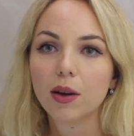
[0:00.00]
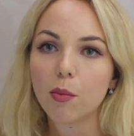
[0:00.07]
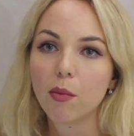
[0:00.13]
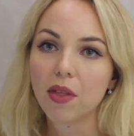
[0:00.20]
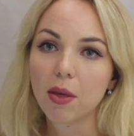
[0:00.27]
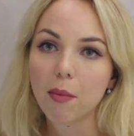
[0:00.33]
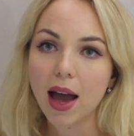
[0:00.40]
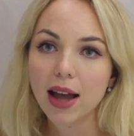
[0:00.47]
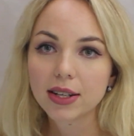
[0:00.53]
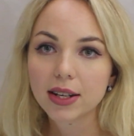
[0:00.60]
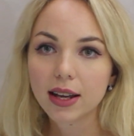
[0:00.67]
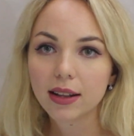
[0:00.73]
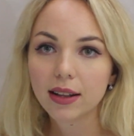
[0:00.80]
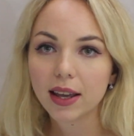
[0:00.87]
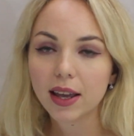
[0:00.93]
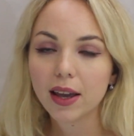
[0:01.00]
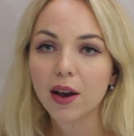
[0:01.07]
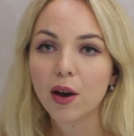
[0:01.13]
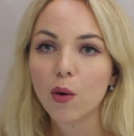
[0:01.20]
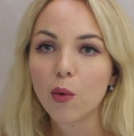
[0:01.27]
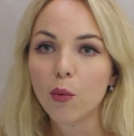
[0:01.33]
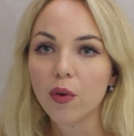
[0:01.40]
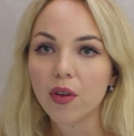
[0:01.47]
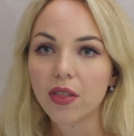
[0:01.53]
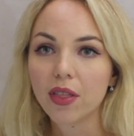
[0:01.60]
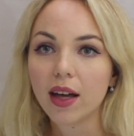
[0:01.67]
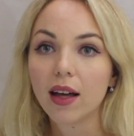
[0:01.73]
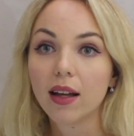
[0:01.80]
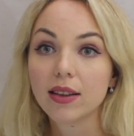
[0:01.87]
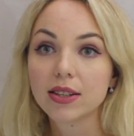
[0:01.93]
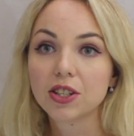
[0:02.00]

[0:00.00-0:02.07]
mathematically with a